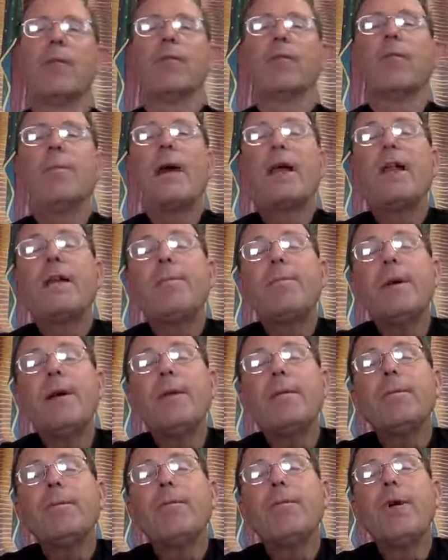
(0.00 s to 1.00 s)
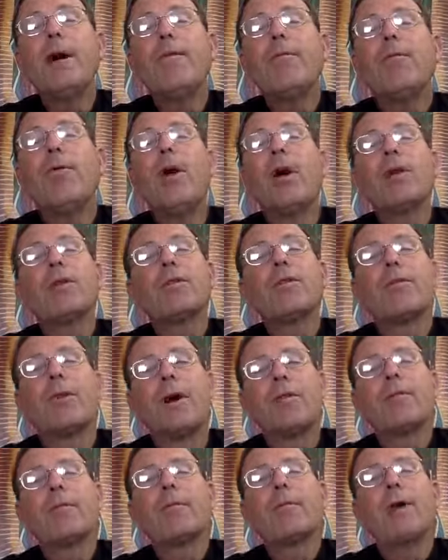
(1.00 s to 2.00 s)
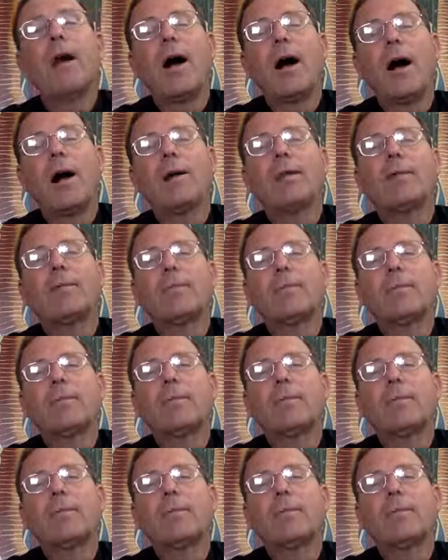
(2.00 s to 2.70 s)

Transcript: For many people who have walked away from God,